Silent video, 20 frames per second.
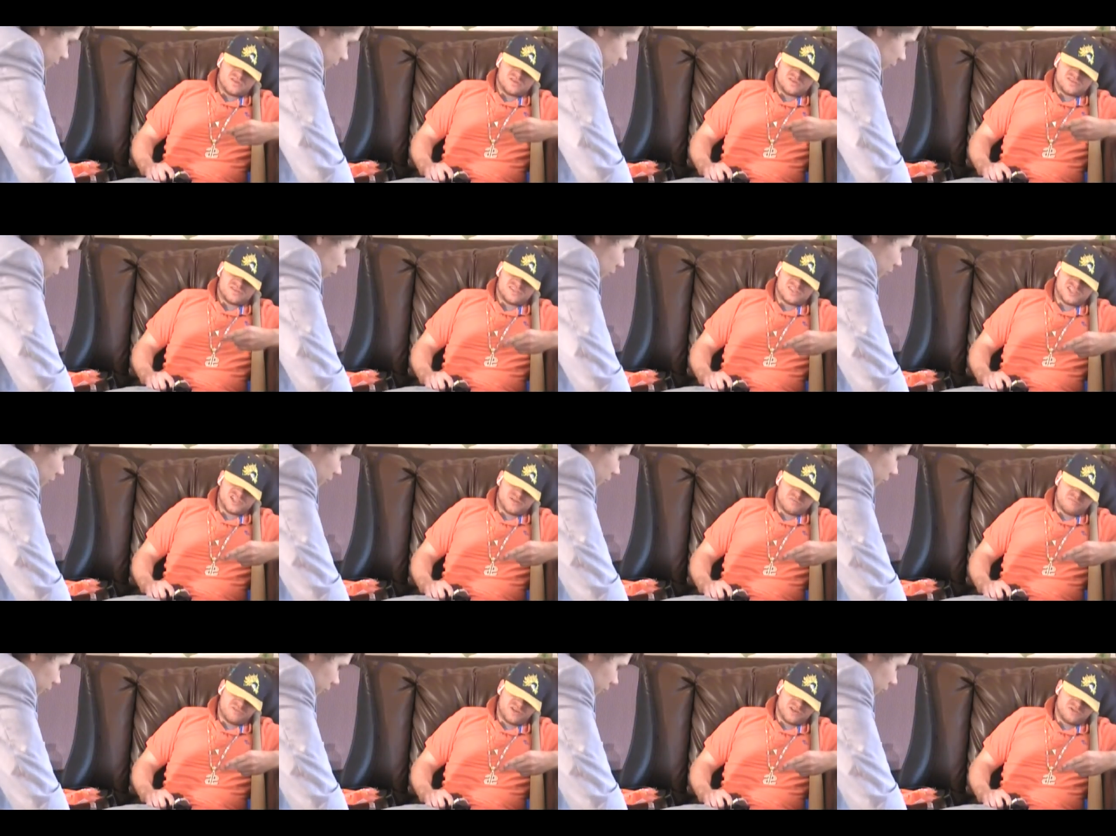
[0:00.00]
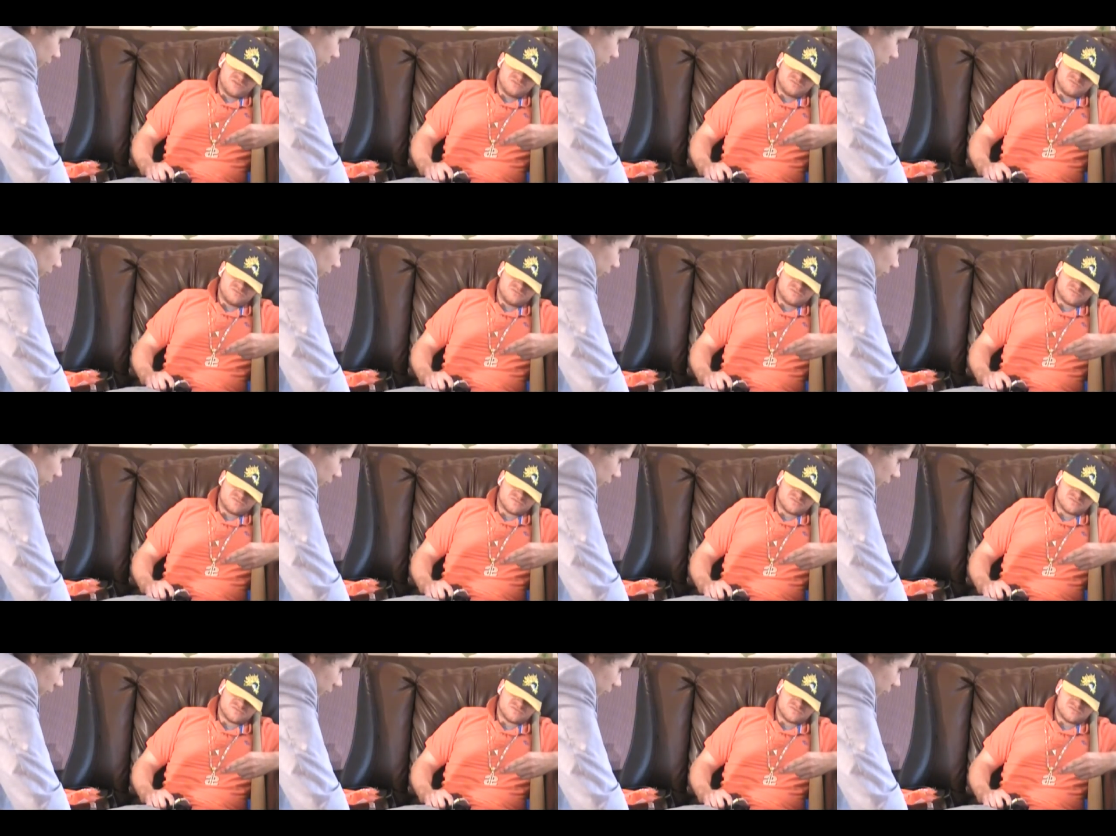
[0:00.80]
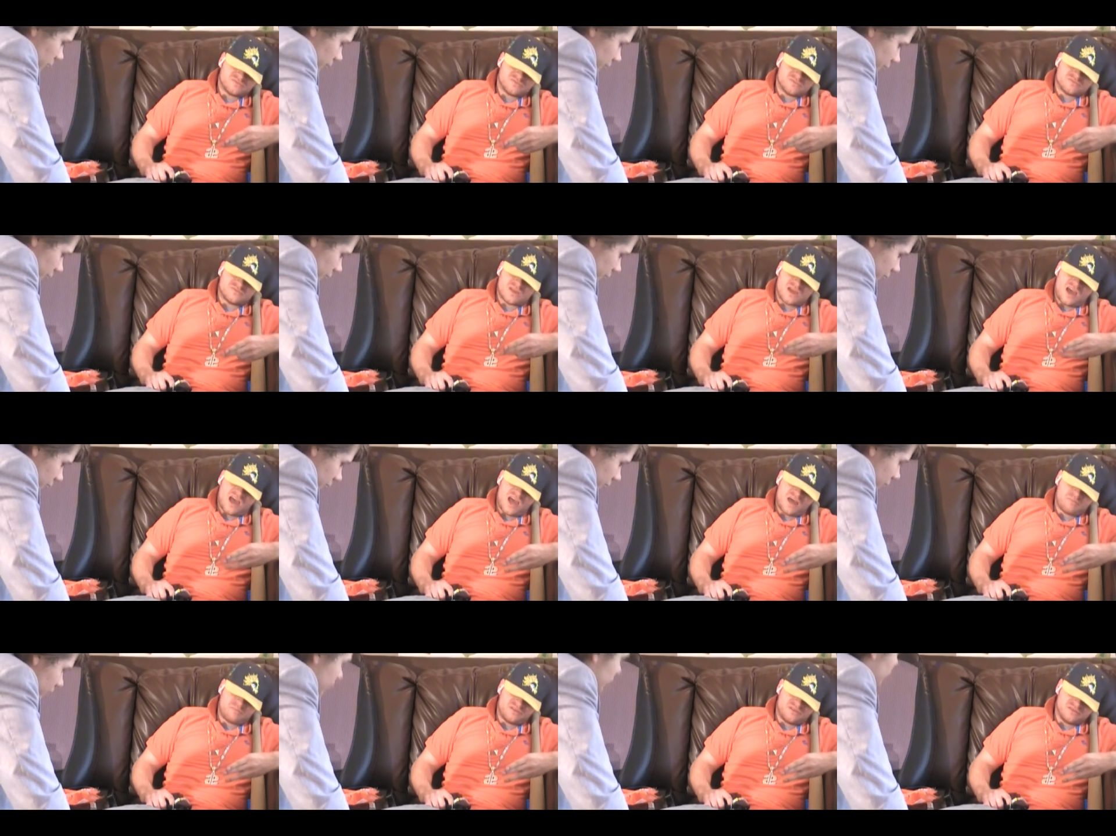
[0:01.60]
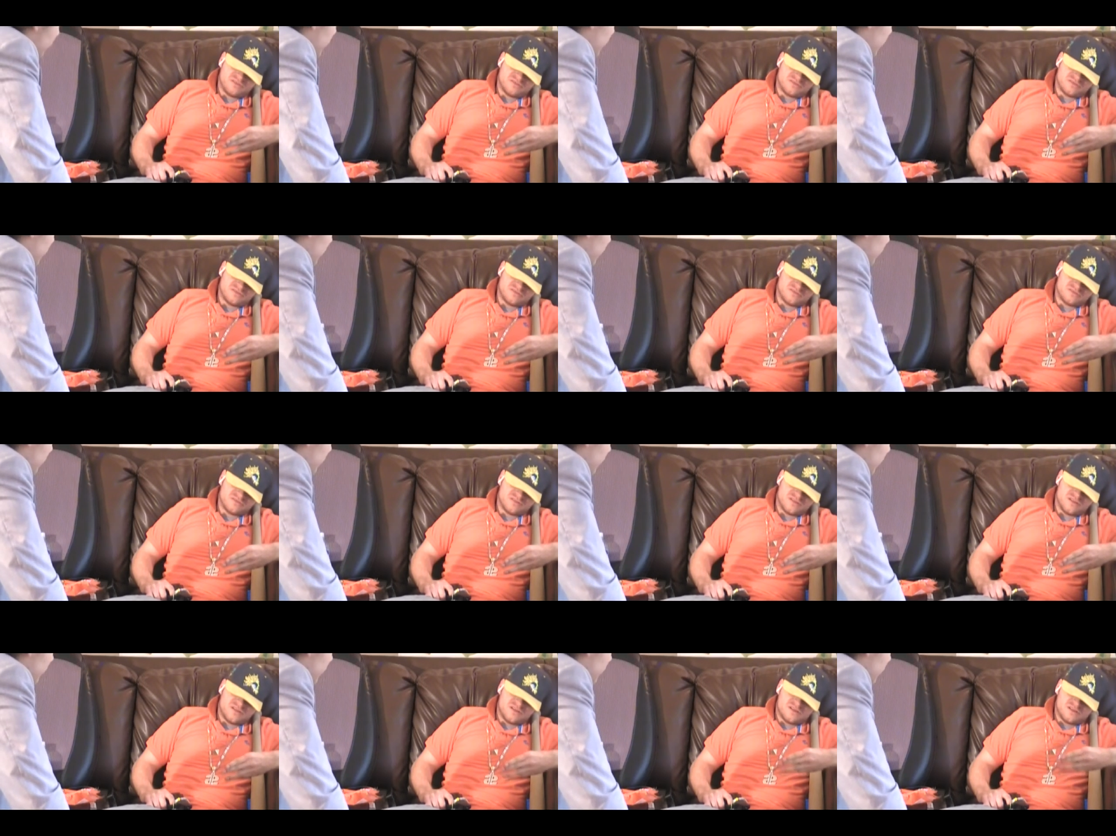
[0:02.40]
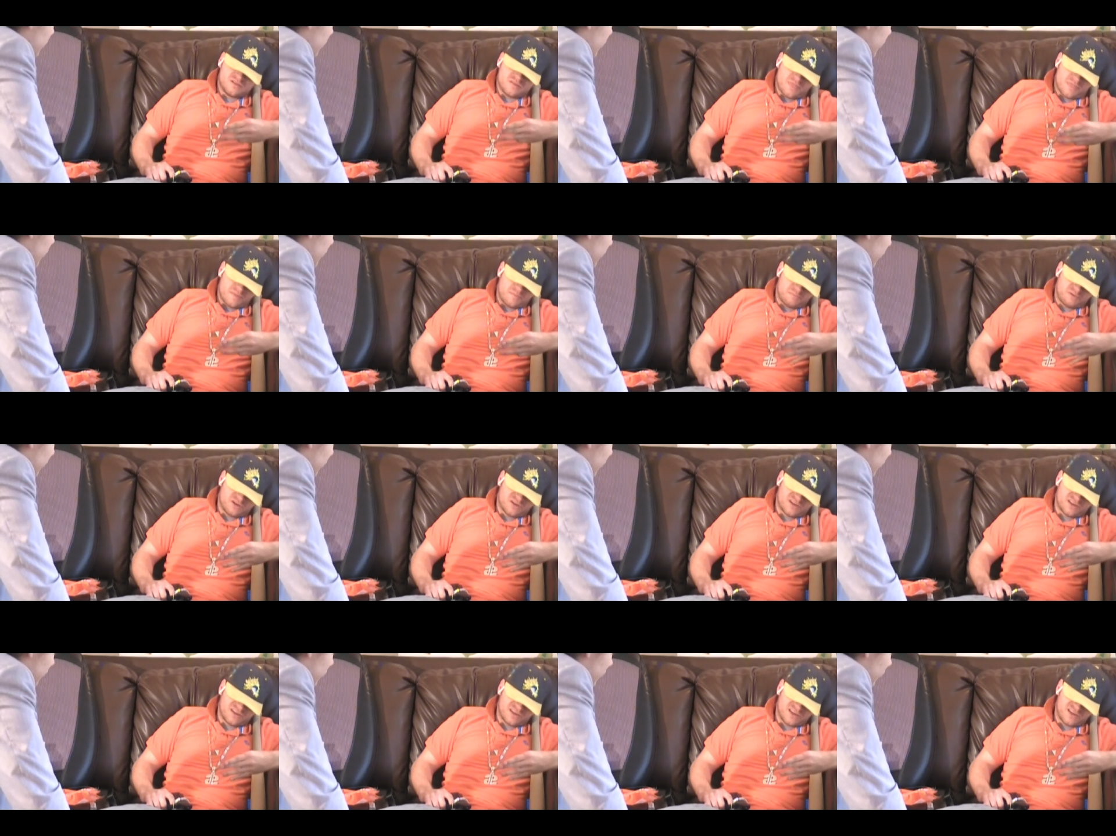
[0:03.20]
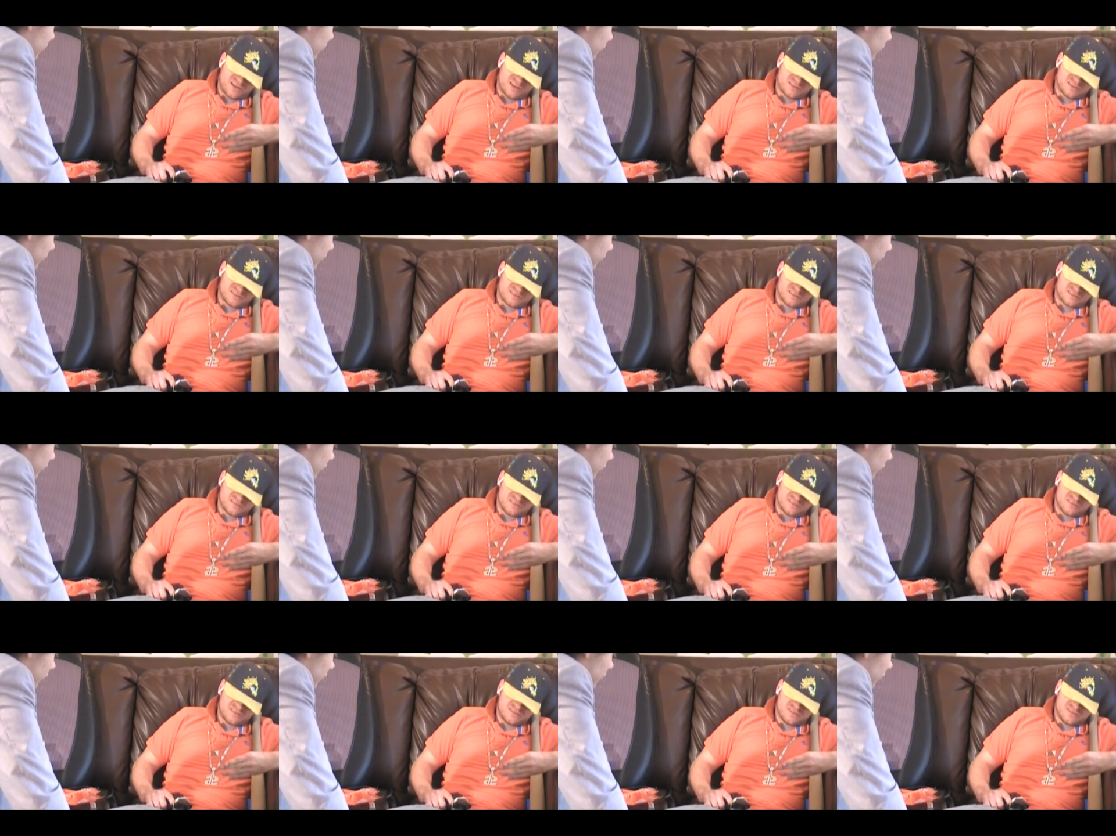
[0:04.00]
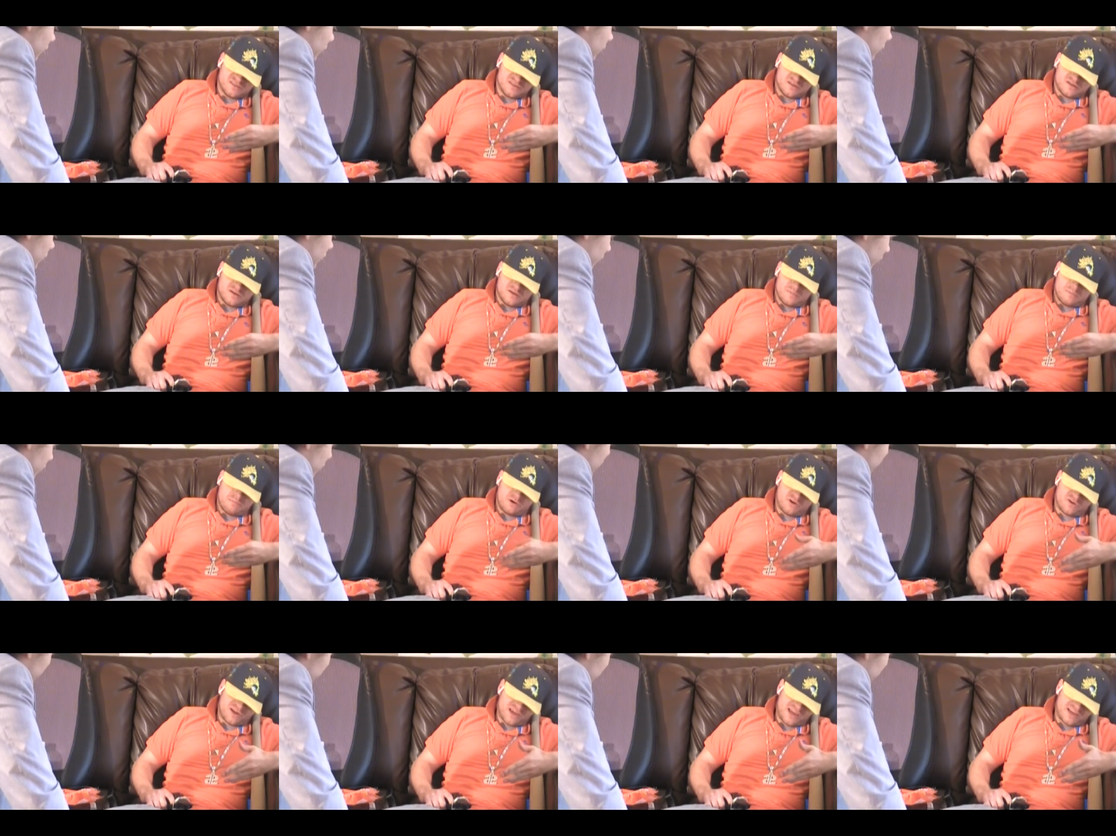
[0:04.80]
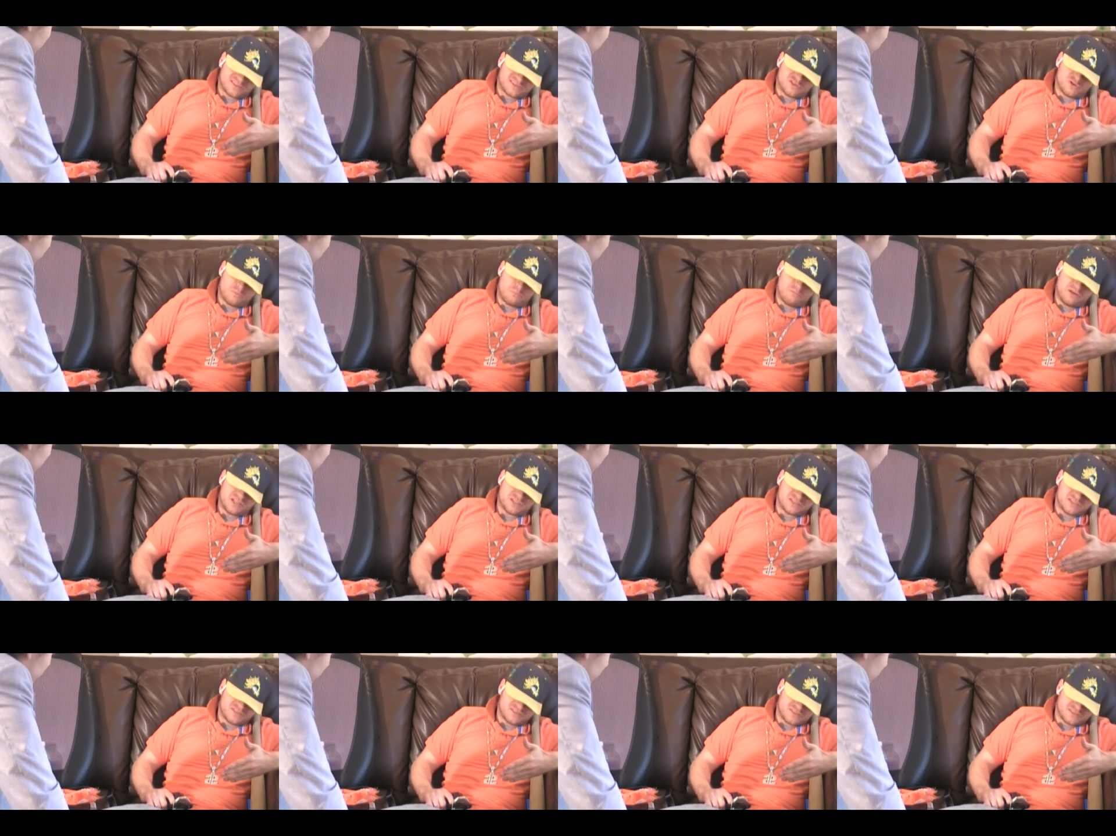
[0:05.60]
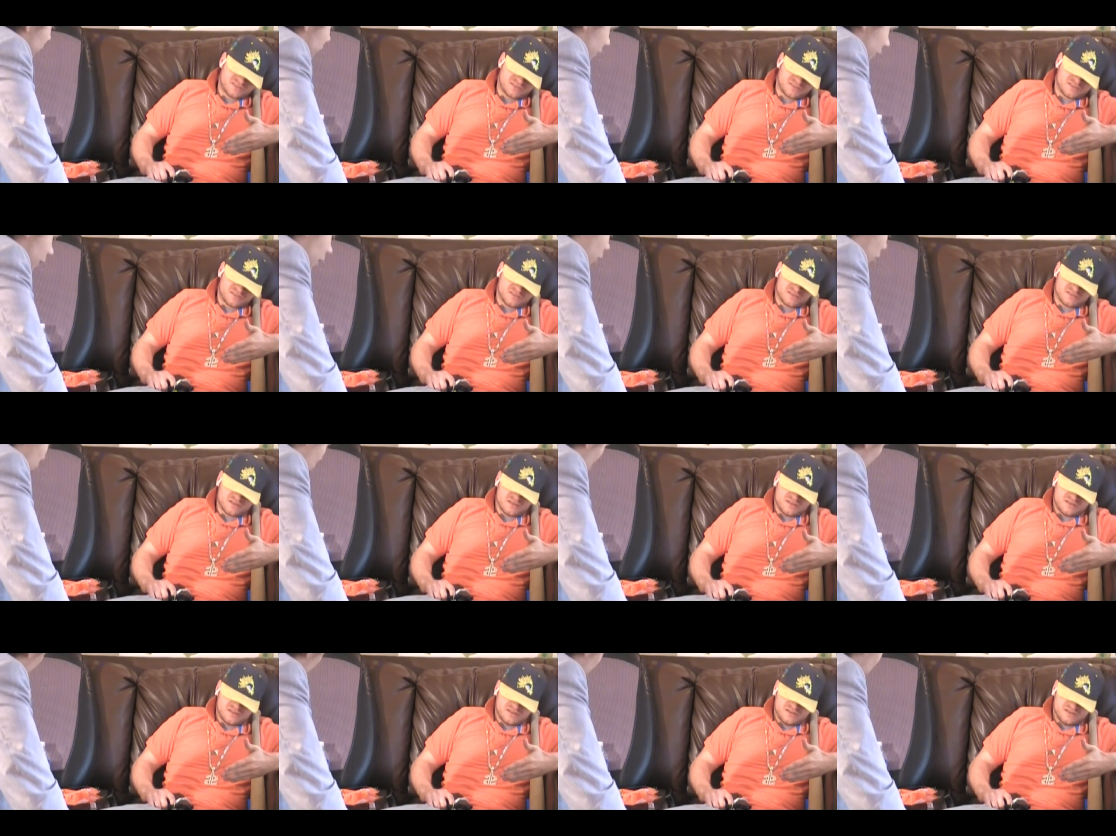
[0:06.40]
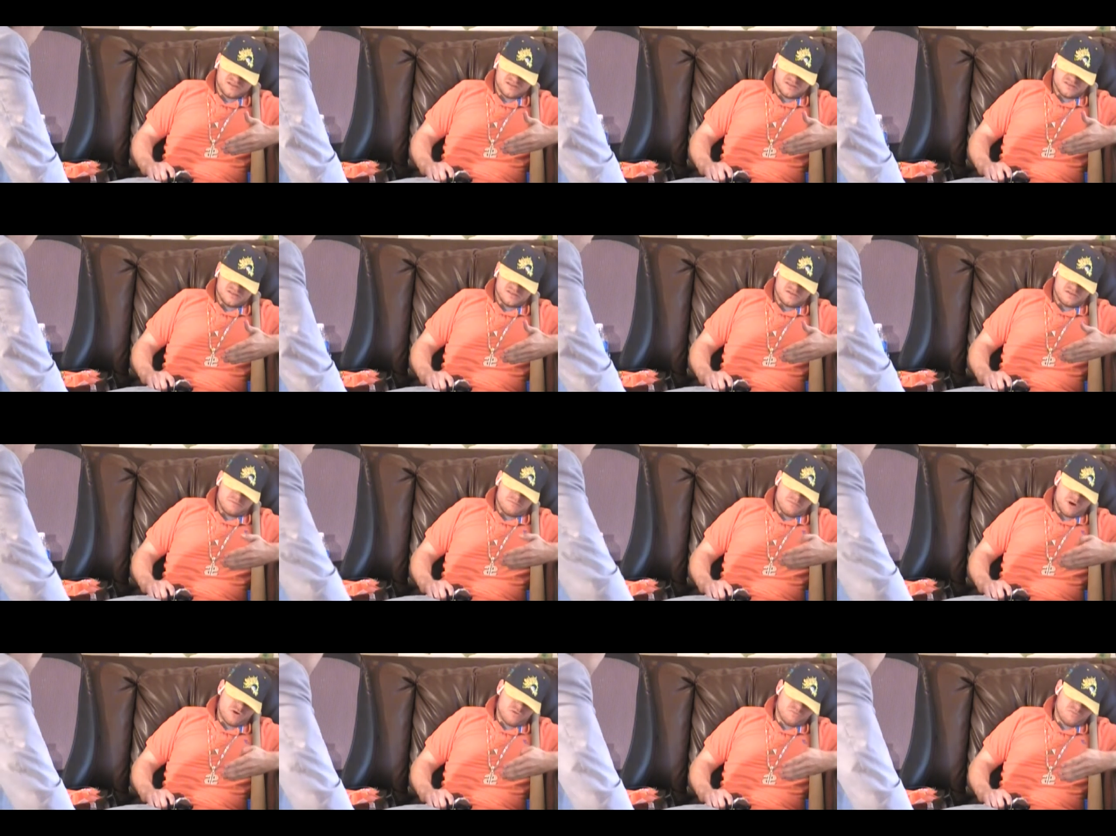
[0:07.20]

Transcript: (no speaker visible)